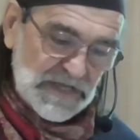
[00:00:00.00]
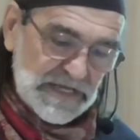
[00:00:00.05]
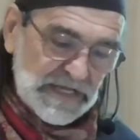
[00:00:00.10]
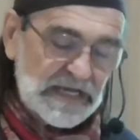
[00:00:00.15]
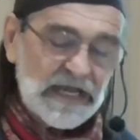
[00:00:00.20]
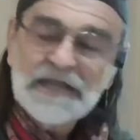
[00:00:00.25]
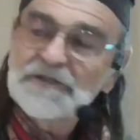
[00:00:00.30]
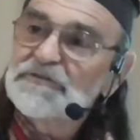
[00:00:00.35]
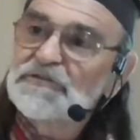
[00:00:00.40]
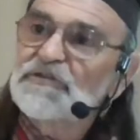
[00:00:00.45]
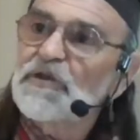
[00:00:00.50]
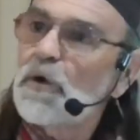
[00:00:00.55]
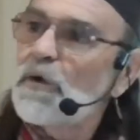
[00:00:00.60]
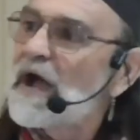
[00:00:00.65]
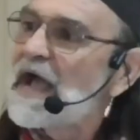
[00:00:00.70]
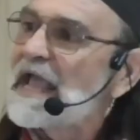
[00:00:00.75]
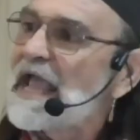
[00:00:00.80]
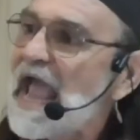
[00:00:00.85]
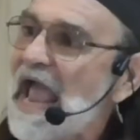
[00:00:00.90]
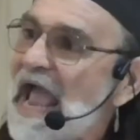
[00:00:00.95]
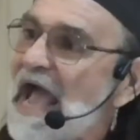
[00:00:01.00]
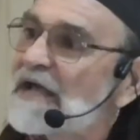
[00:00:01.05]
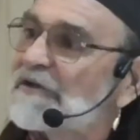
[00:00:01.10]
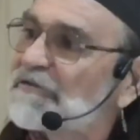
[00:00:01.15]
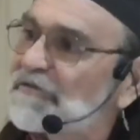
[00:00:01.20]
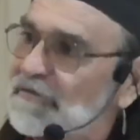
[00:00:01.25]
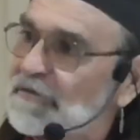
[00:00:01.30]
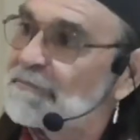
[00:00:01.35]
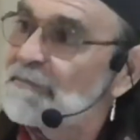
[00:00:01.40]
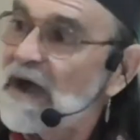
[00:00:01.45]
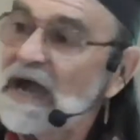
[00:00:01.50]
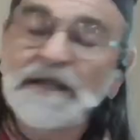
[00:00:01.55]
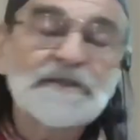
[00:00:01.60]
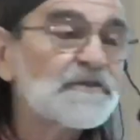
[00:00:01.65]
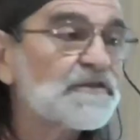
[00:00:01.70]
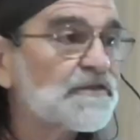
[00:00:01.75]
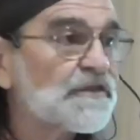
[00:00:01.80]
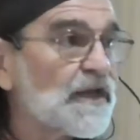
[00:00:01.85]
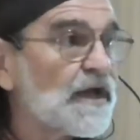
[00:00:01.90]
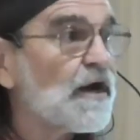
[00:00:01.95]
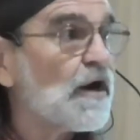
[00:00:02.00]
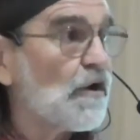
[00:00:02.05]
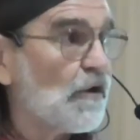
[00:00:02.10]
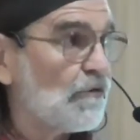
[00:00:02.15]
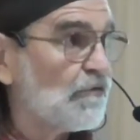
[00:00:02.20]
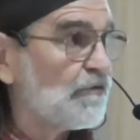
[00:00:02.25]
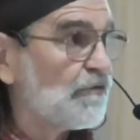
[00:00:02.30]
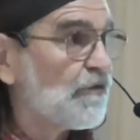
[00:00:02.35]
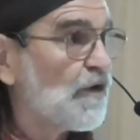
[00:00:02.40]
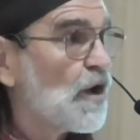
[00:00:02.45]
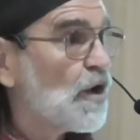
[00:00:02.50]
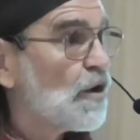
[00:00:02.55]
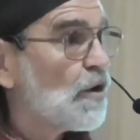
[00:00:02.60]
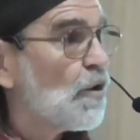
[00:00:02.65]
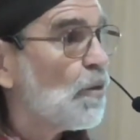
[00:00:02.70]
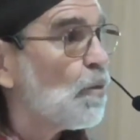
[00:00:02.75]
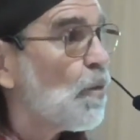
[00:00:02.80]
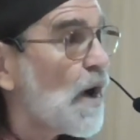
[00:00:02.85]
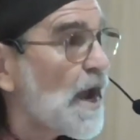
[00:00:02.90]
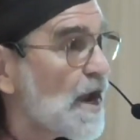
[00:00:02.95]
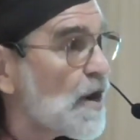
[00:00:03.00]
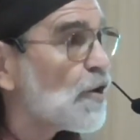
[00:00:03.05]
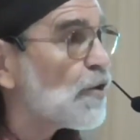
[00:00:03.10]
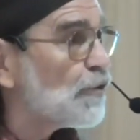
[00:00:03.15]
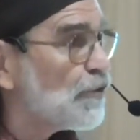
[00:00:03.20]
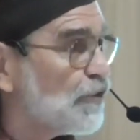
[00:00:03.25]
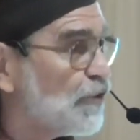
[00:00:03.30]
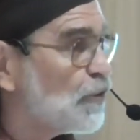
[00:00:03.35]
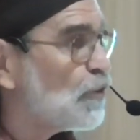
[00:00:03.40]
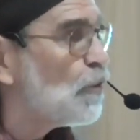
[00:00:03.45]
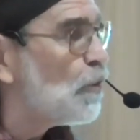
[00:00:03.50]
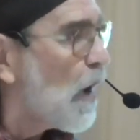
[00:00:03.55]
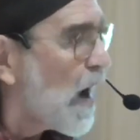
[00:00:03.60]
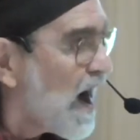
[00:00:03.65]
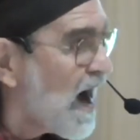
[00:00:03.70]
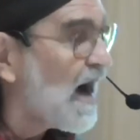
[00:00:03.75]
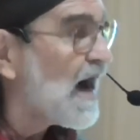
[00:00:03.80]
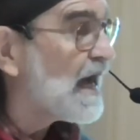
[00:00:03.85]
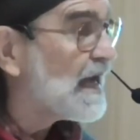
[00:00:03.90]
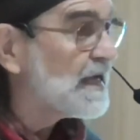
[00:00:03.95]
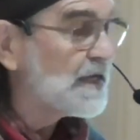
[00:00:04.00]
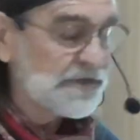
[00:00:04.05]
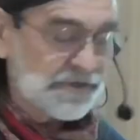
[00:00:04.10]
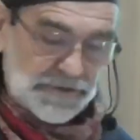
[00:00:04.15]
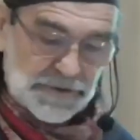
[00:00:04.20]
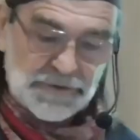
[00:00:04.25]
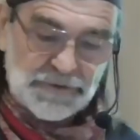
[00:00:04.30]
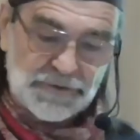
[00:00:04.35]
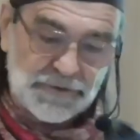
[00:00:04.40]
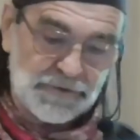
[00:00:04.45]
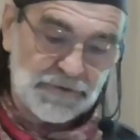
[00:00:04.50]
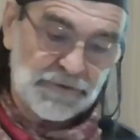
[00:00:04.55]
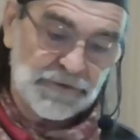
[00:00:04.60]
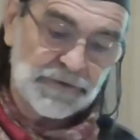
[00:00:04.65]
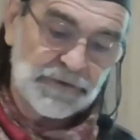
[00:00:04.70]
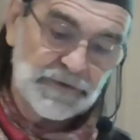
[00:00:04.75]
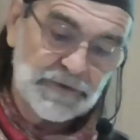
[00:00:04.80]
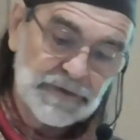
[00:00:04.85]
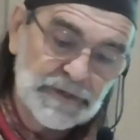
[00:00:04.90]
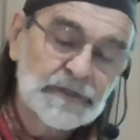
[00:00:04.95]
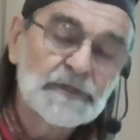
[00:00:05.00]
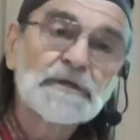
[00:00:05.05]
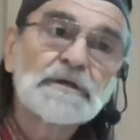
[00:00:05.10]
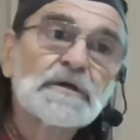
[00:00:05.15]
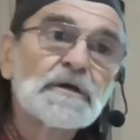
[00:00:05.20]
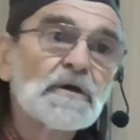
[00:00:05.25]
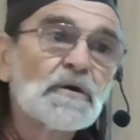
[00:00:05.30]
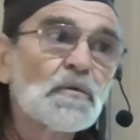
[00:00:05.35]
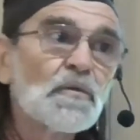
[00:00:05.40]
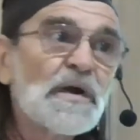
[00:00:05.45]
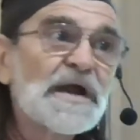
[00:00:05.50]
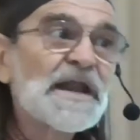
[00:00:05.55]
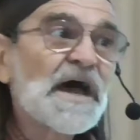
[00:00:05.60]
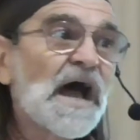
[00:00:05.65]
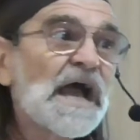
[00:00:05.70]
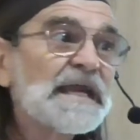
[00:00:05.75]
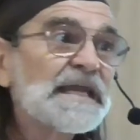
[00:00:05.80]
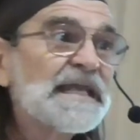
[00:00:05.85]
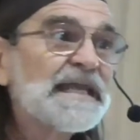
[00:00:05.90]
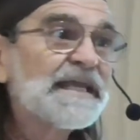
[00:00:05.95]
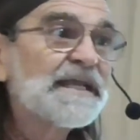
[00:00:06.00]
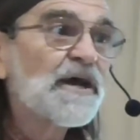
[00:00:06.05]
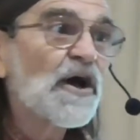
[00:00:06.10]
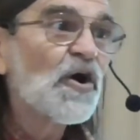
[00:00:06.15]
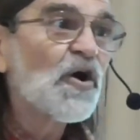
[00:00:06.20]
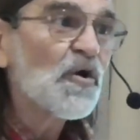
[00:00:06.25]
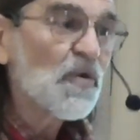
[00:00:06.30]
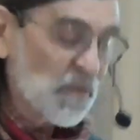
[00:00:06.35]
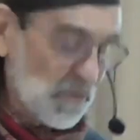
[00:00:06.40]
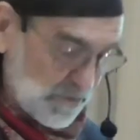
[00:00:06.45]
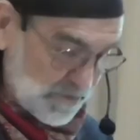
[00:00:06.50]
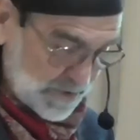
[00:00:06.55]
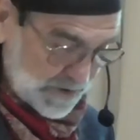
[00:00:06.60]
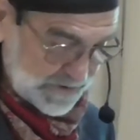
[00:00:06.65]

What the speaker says: And so I ask myself, where do I turn when I need hope?